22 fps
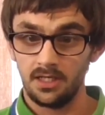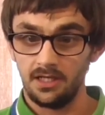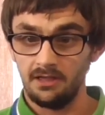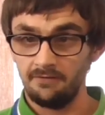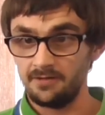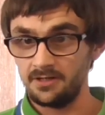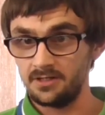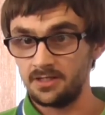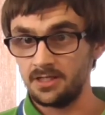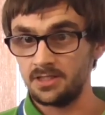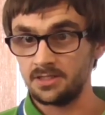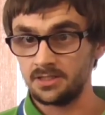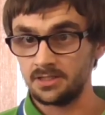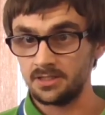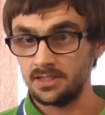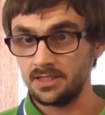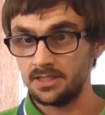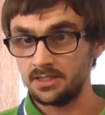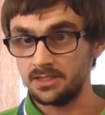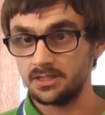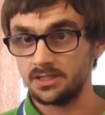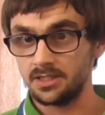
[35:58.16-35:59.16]
If it doesn't,
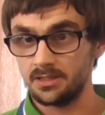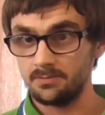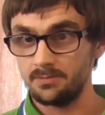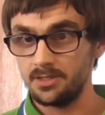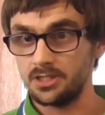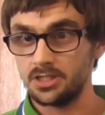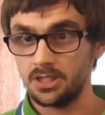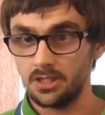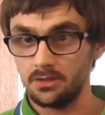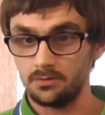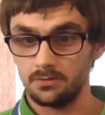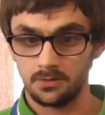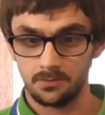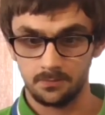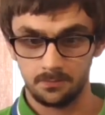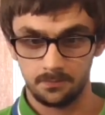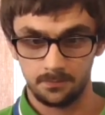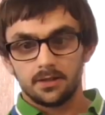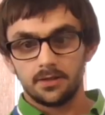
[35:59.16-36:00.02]
then just give me a shout.